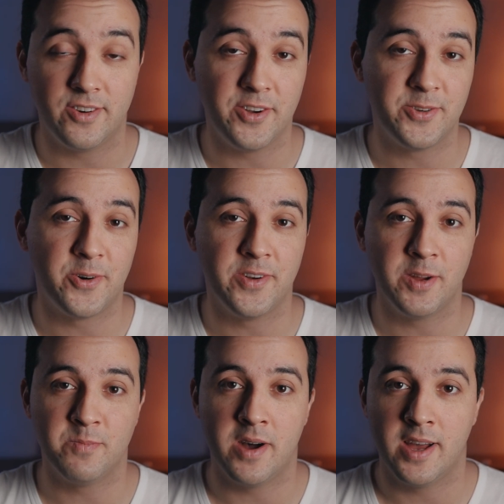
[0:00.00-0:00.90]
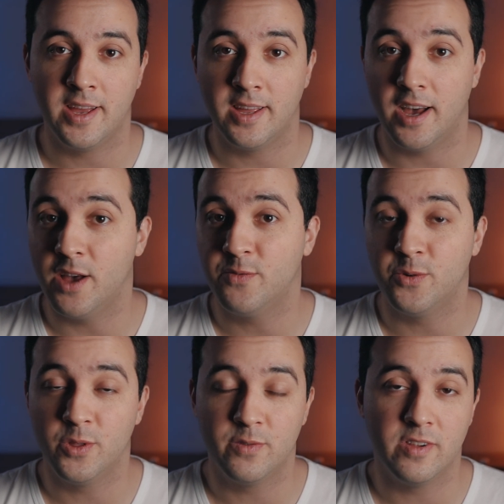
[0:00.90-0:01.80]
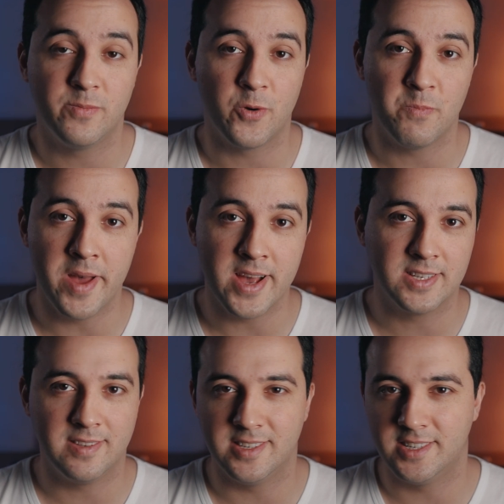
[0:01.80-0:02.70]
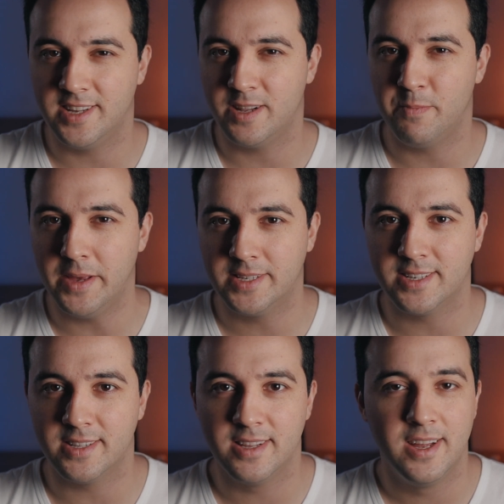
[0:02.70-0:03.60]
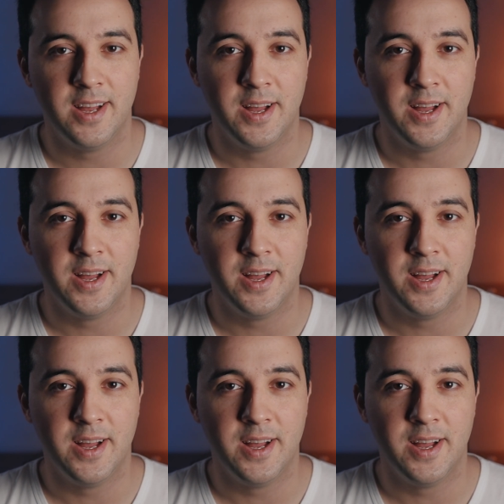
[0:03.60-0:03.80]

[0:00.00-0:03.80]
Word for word: returning my iPhone 12 Pro Max as a dead pixel,